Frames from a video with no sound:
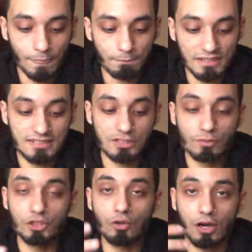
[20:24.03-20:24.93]
this is
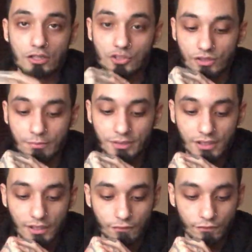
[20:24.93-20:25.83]
when you also could be
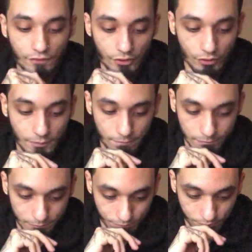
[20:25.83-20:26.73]
unfulfilled
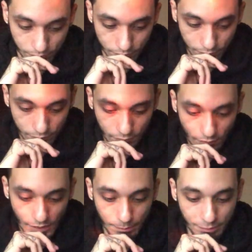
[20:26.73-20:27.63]

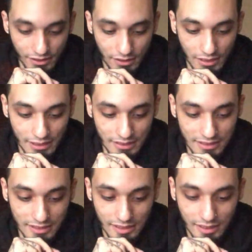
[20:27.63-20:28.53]

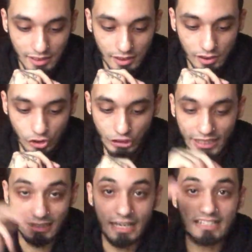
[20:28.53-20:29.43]
because
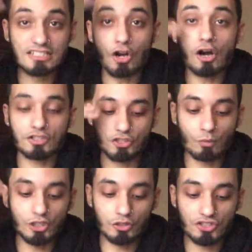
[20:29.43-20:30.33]
and and this is also
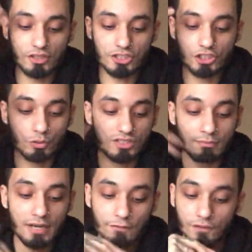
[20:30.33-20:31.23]
when you start to use the
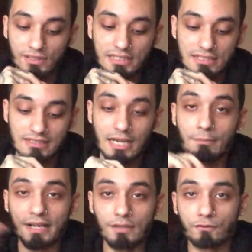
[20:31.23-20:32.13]
mind for things it's not
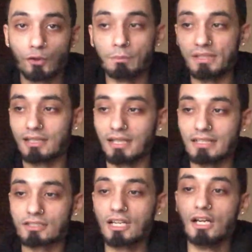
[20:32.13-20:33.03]
made for
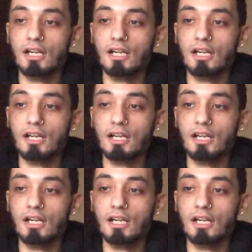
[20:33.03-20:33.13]
because